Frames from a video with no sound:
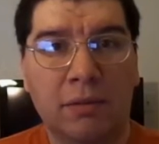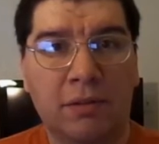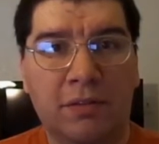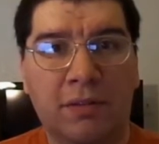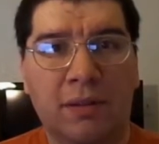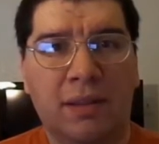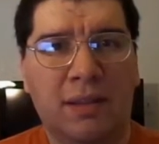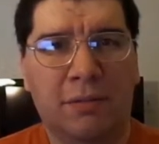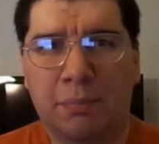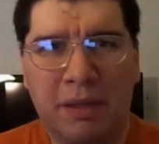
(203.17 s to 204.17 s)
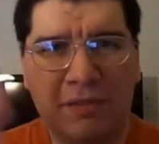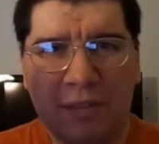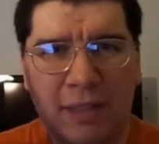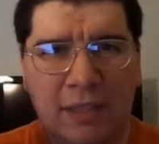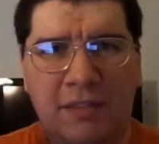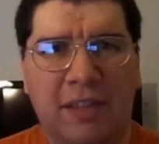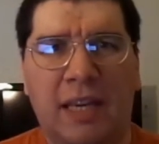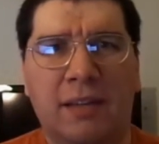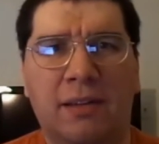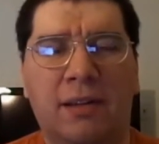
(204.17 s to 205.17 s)
which is basically a
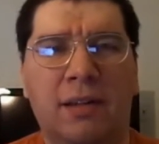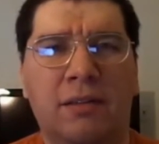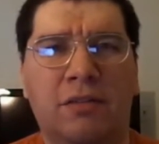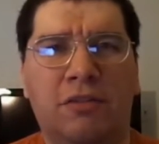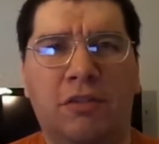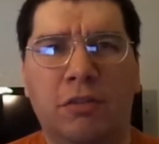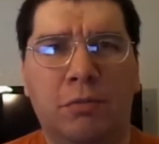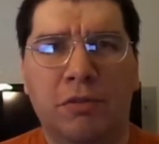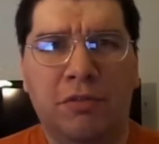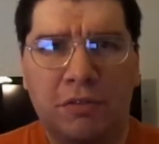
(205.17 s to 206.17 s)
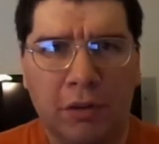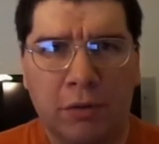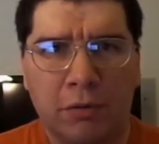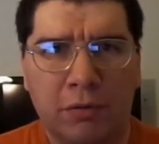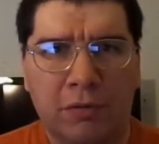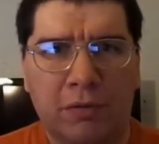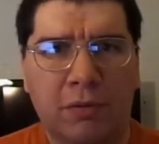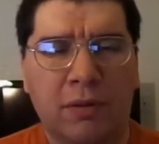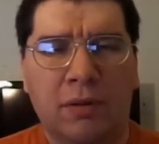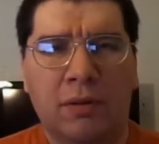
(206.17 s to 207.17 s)
take on children's shows